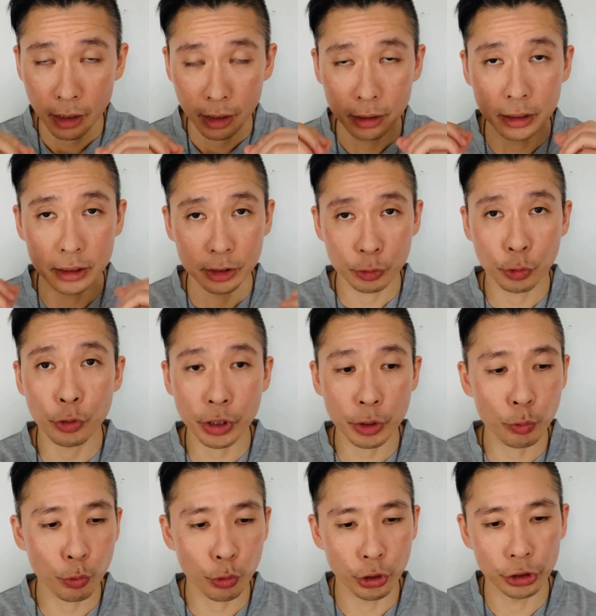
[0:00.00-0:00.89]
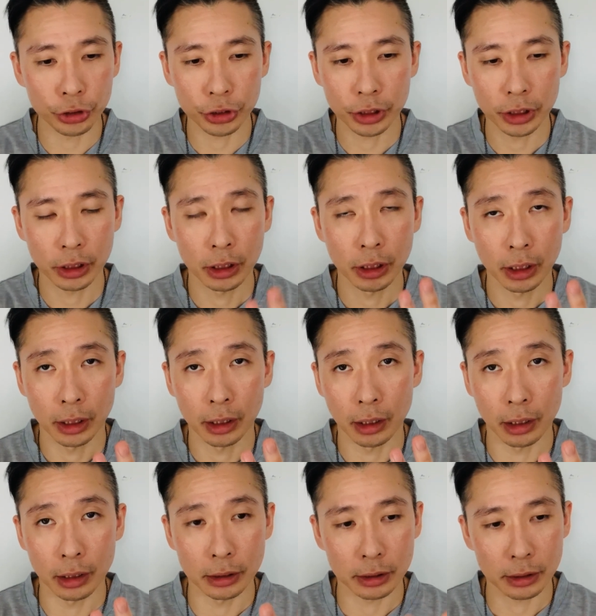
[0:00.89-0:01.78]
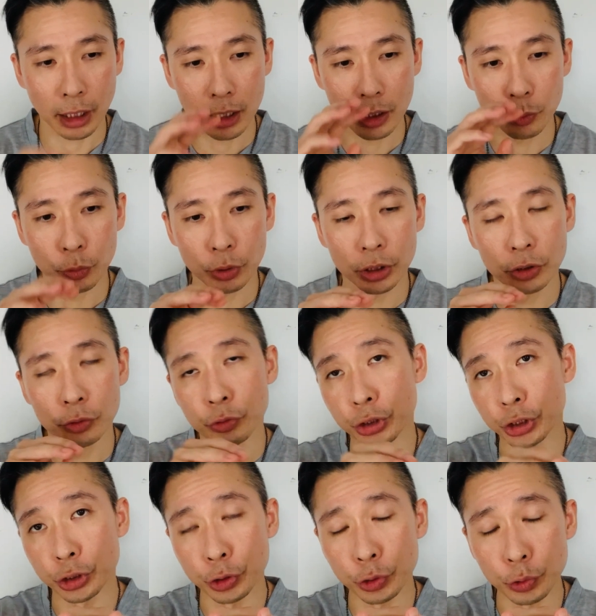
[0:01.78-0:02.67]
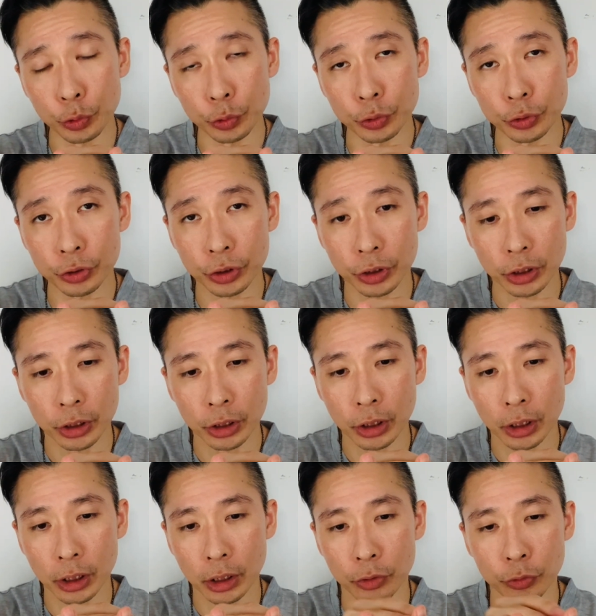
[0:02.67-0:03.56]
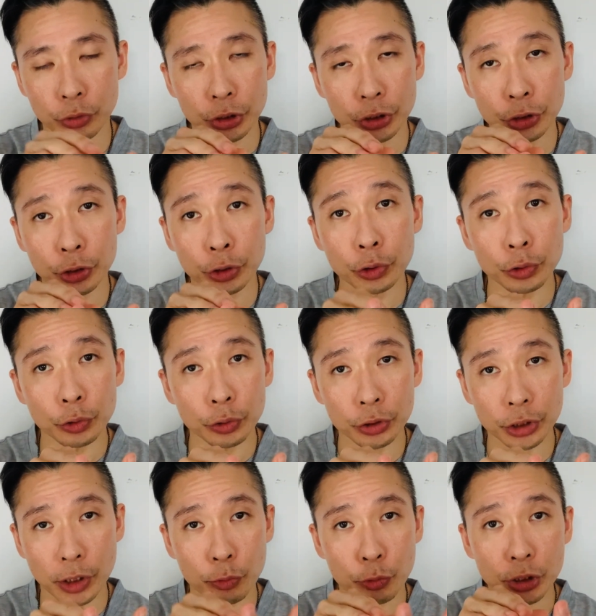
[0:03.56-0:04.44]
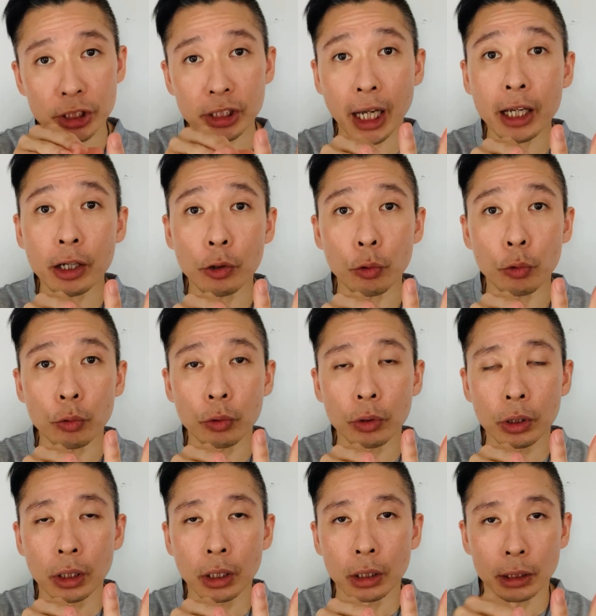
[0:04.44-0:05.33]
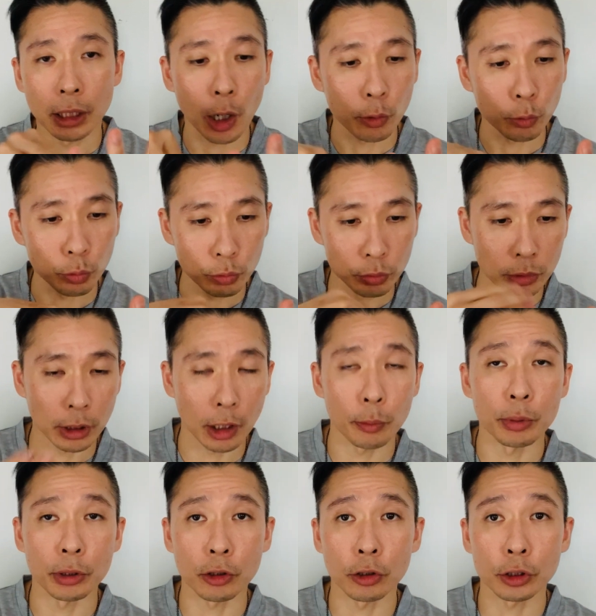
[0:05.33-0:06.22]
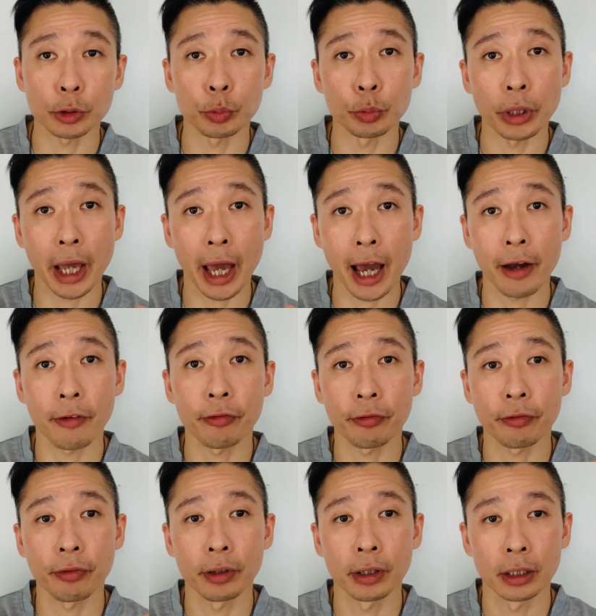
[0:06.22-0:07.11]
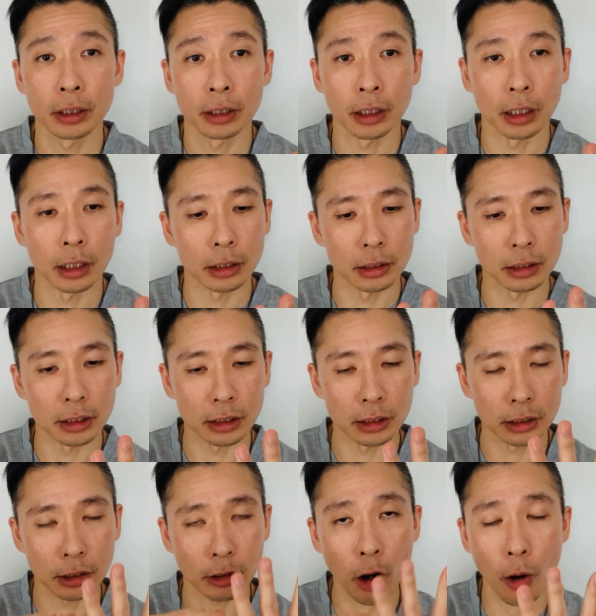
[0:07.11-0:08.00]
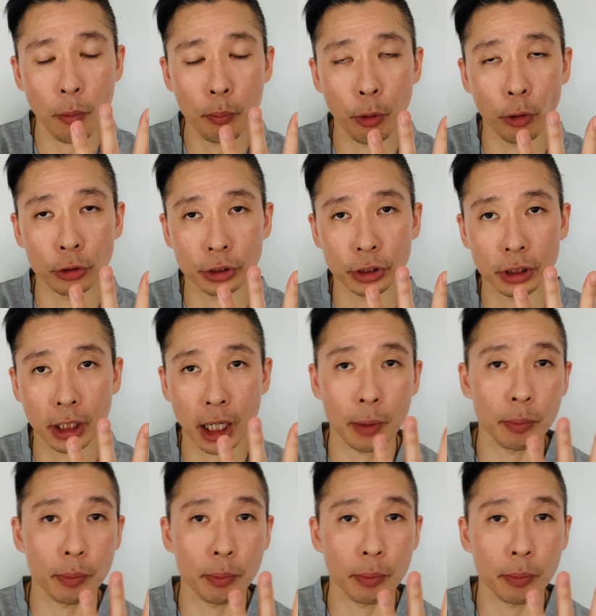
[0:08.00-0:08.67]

these three words started with reuse, reduce, and recycle. Now because we have the compostables